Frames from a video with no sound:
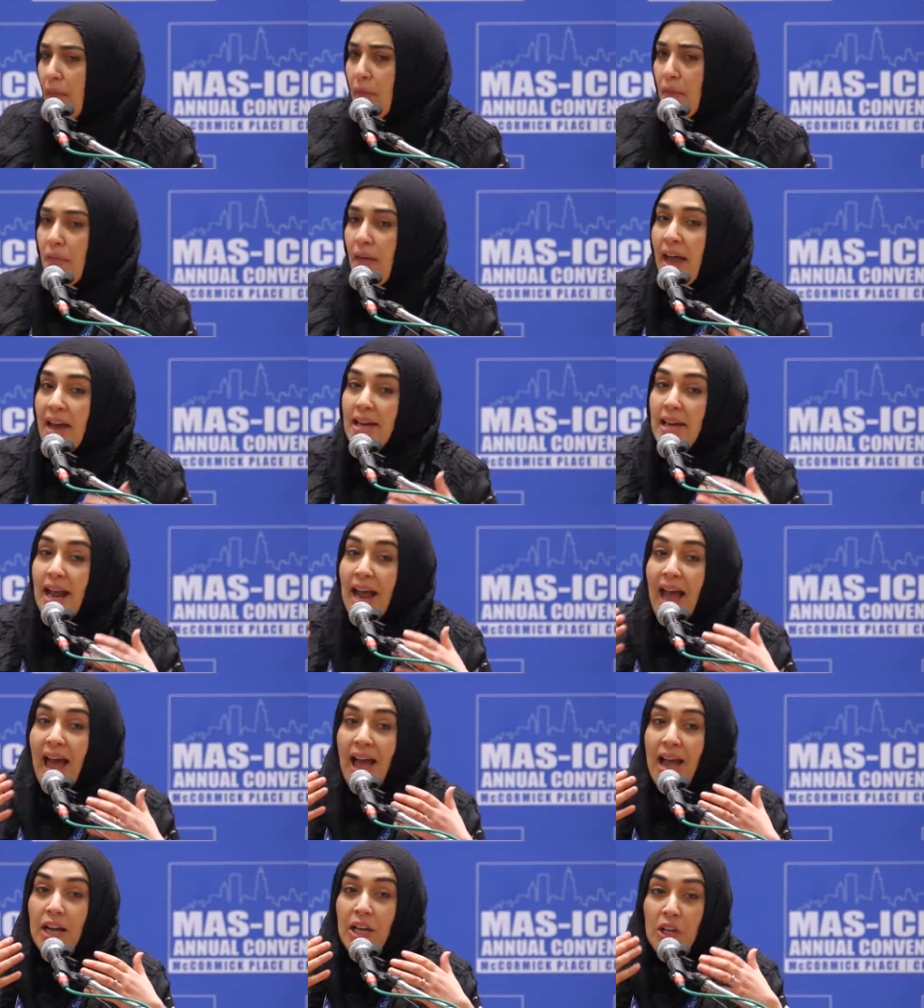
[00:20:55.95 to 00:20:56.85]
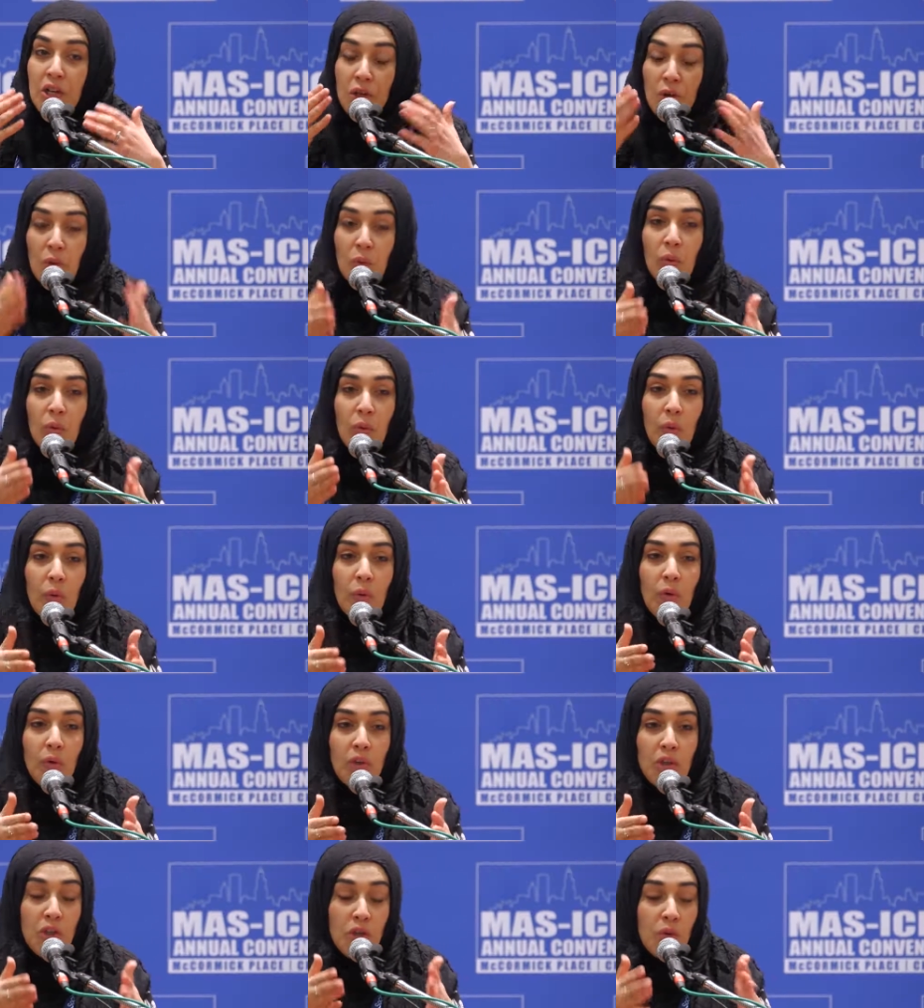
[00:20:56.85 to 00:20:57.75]
then
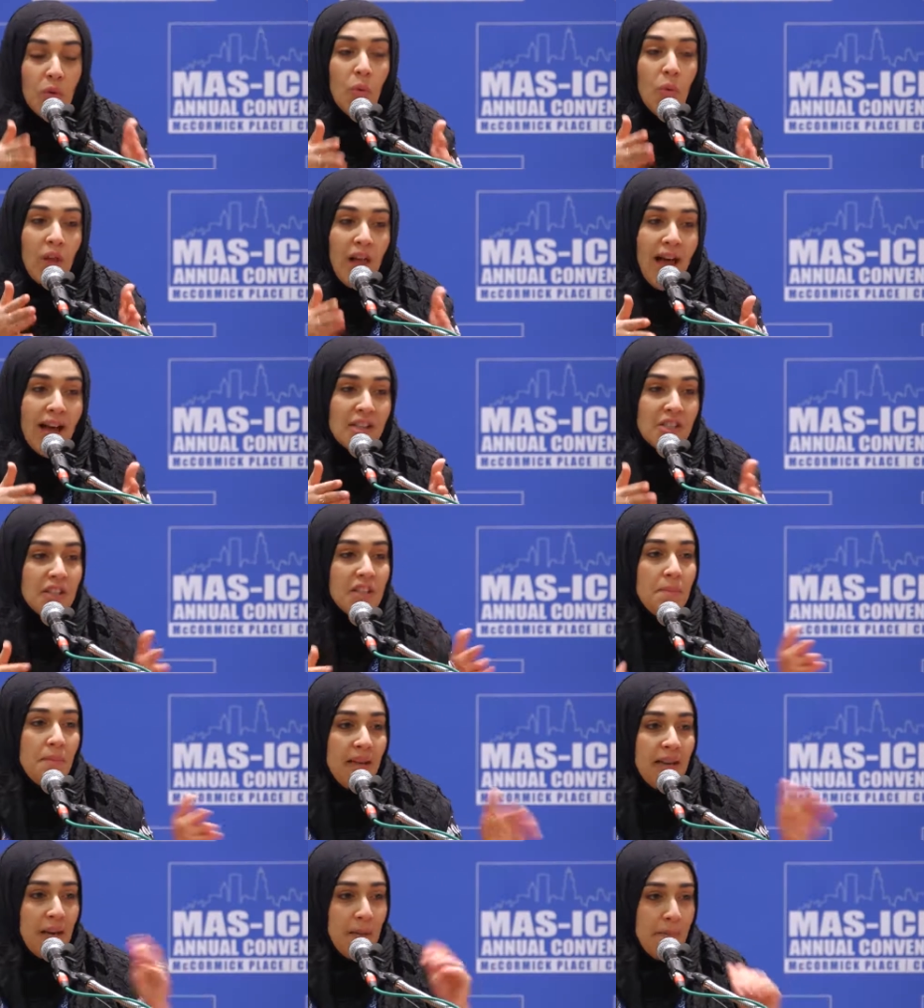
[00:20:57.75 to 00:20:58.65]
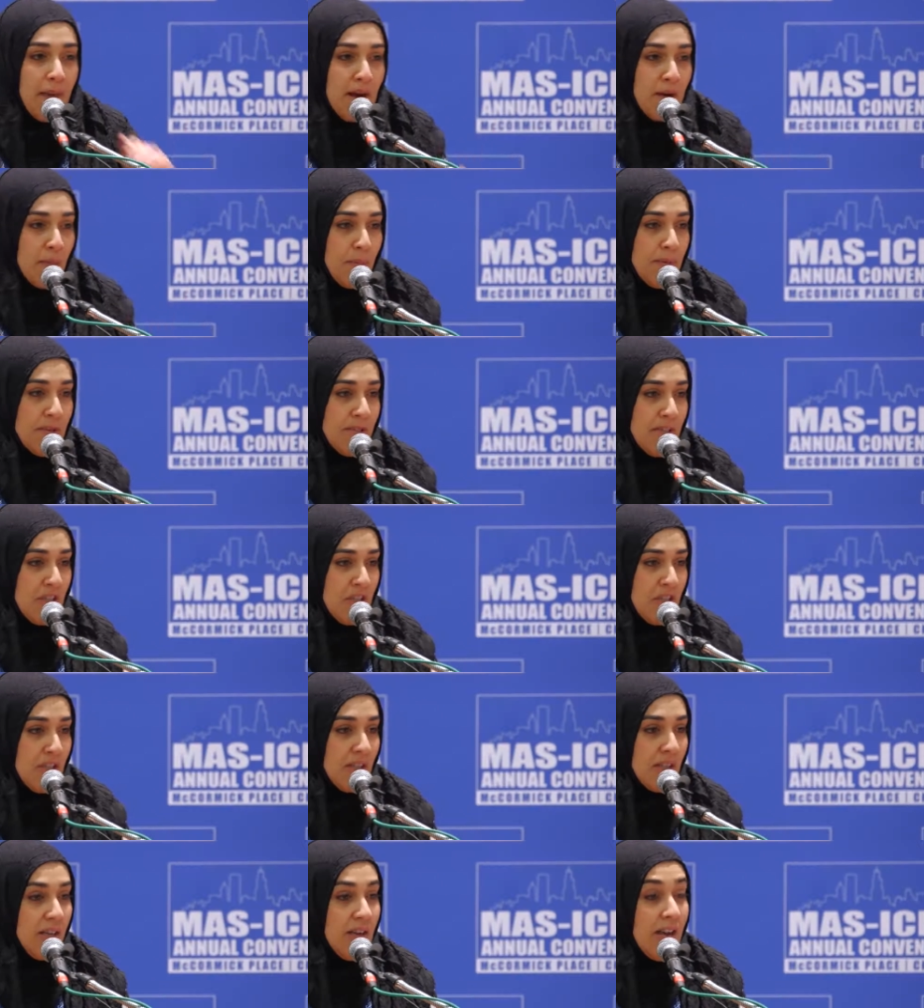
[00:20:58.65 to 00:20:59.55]
you, you will actually be in a better
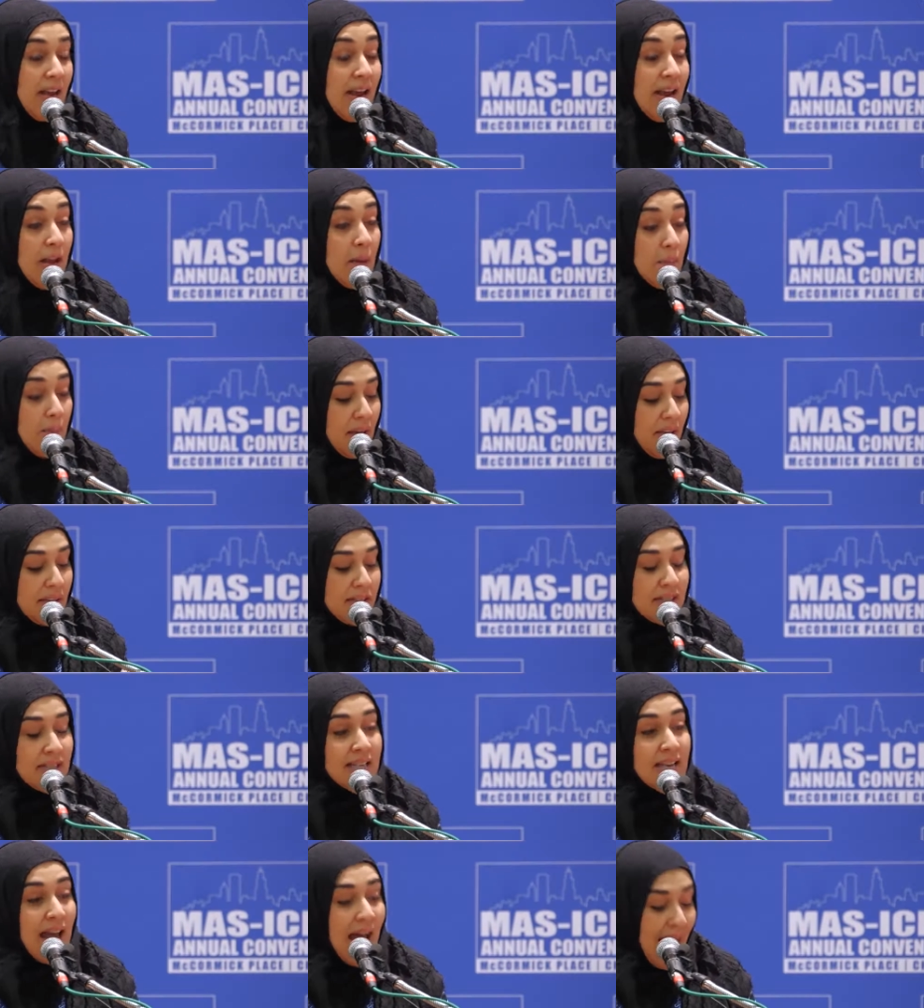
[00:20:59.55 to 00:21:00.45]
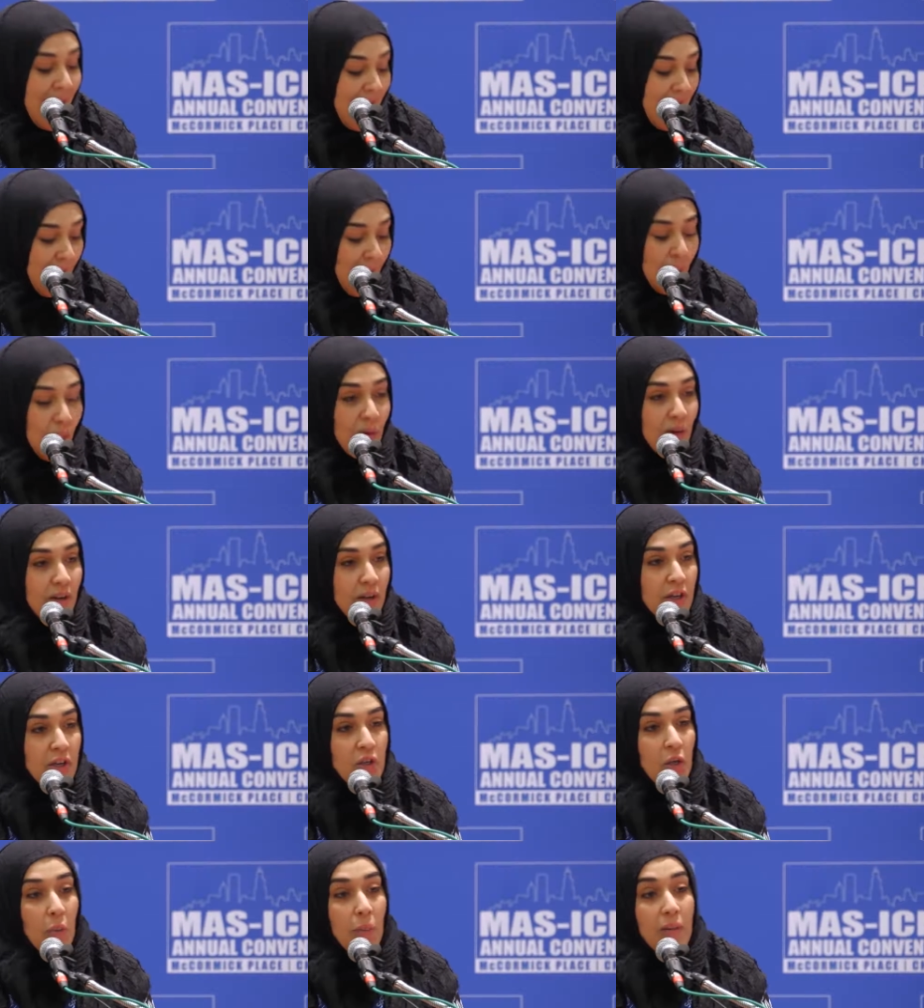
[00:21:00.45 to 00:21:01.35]
position. Because now
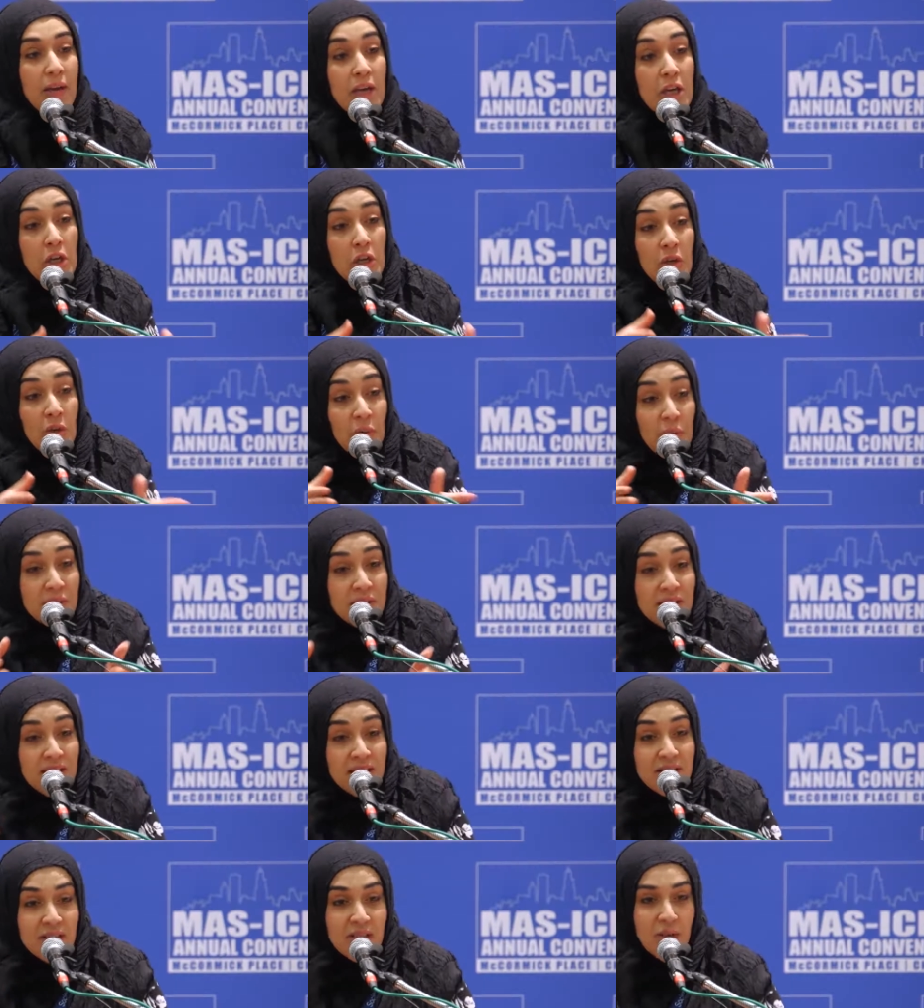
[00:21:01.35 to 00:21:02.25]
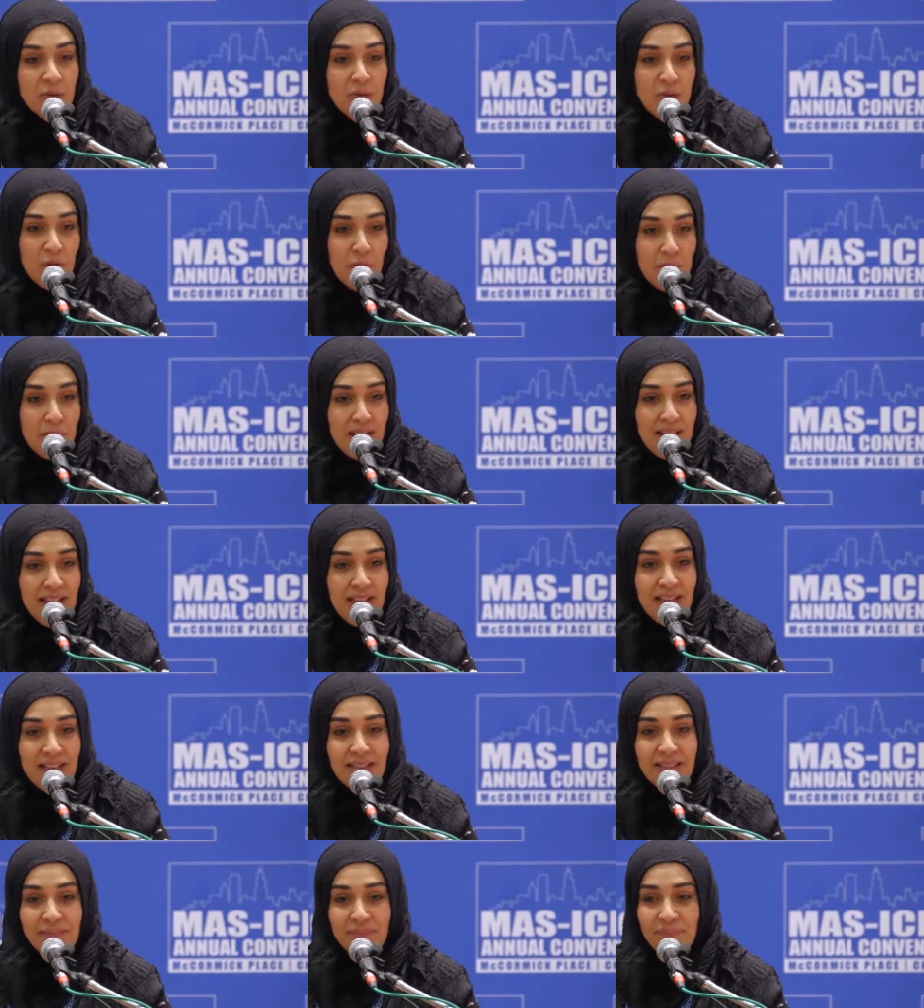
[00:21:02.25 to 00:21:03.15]
you'll be using social
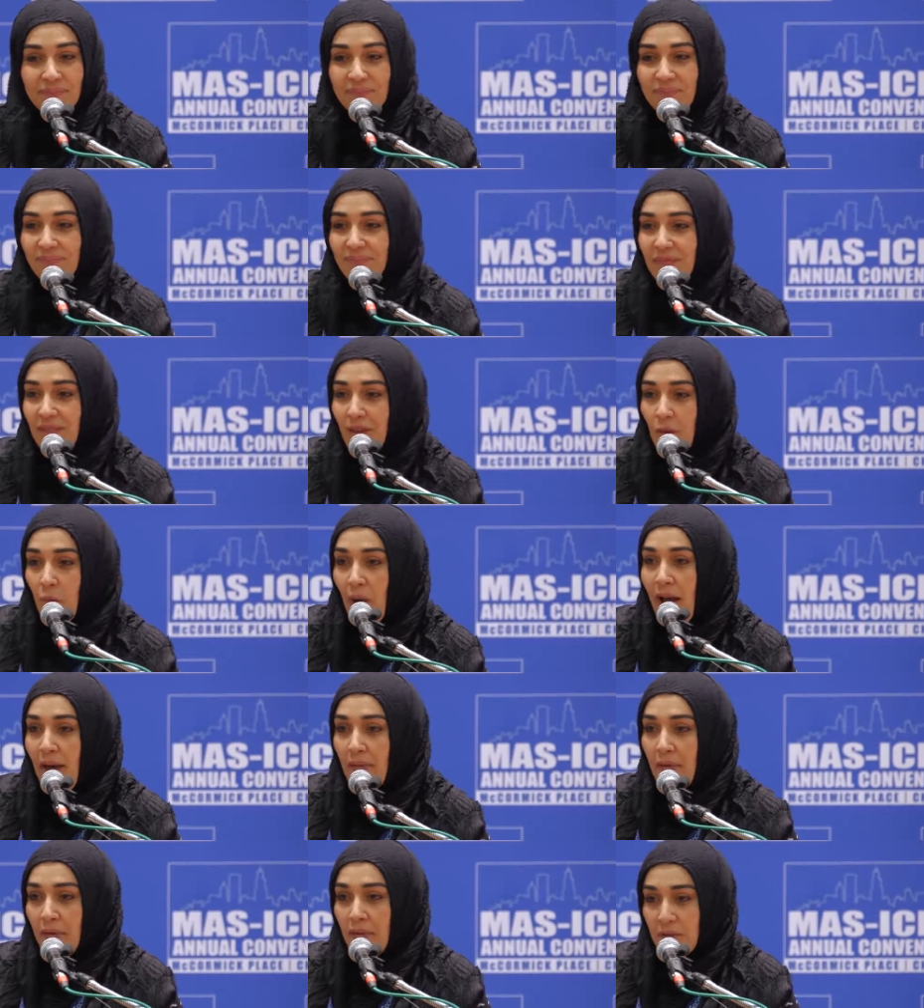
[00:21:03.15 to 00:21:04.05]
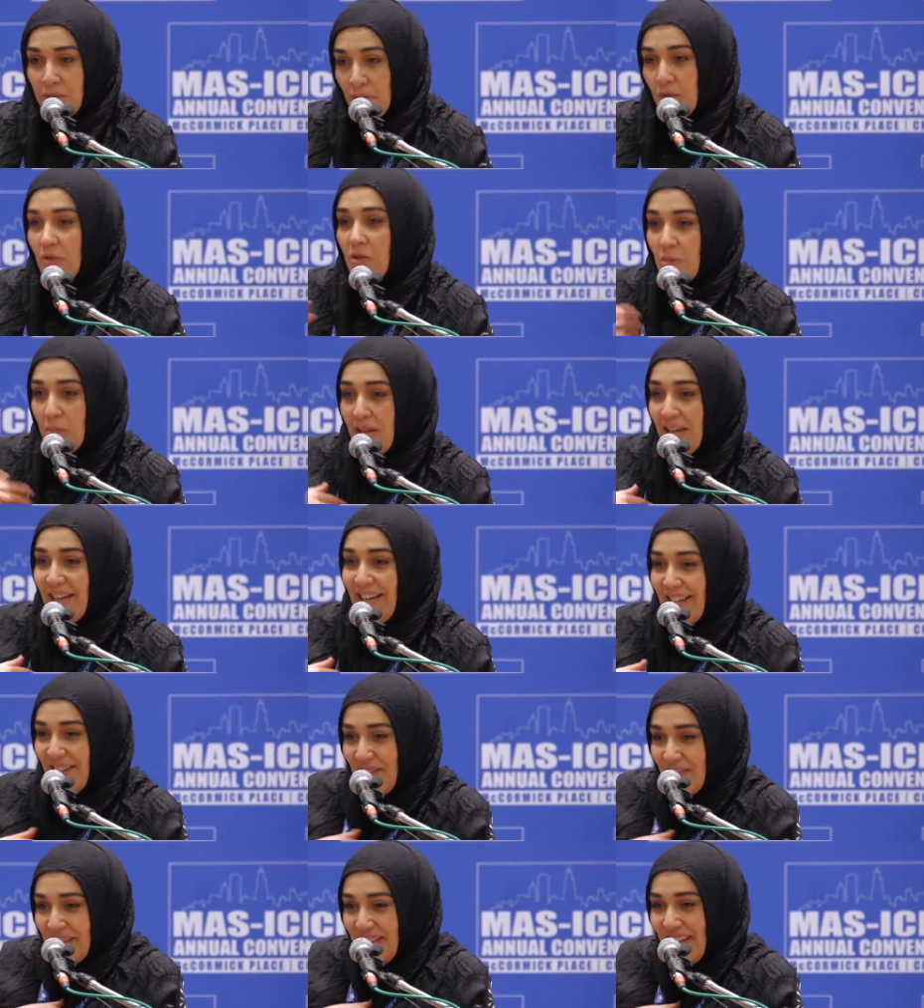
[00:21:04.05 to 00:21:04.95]
media rather than social
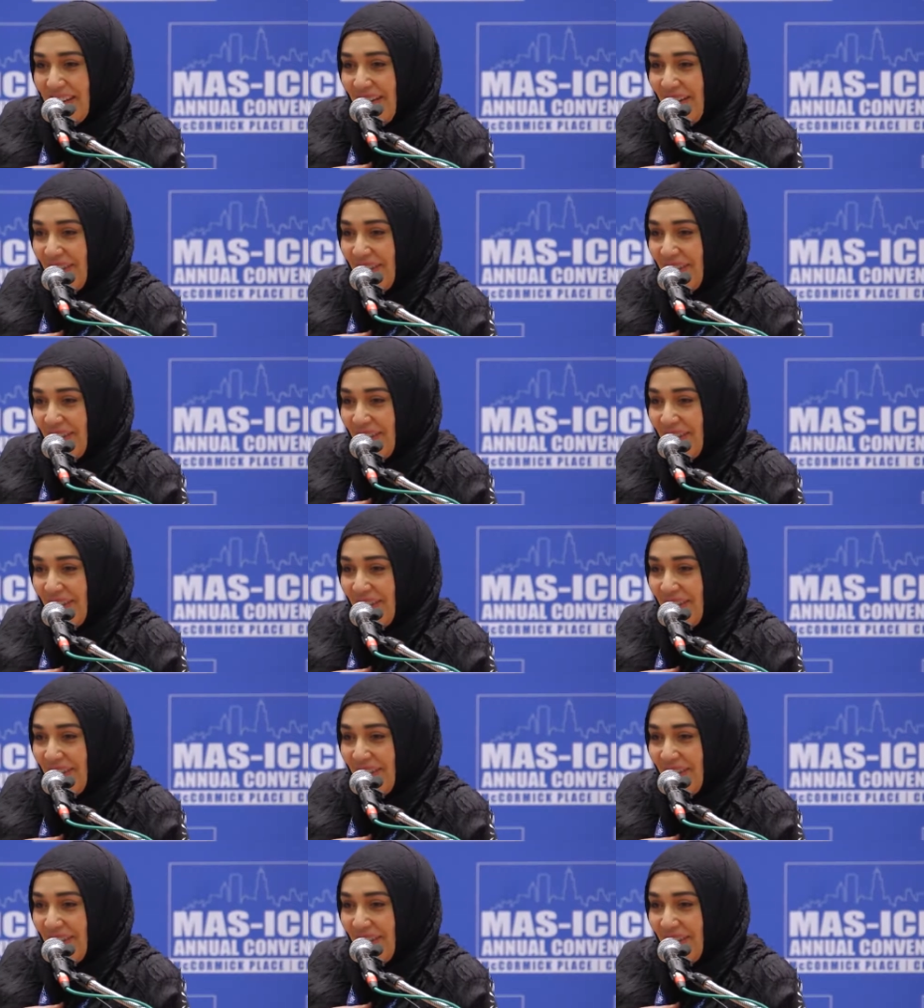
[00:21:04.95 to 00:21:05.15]
media using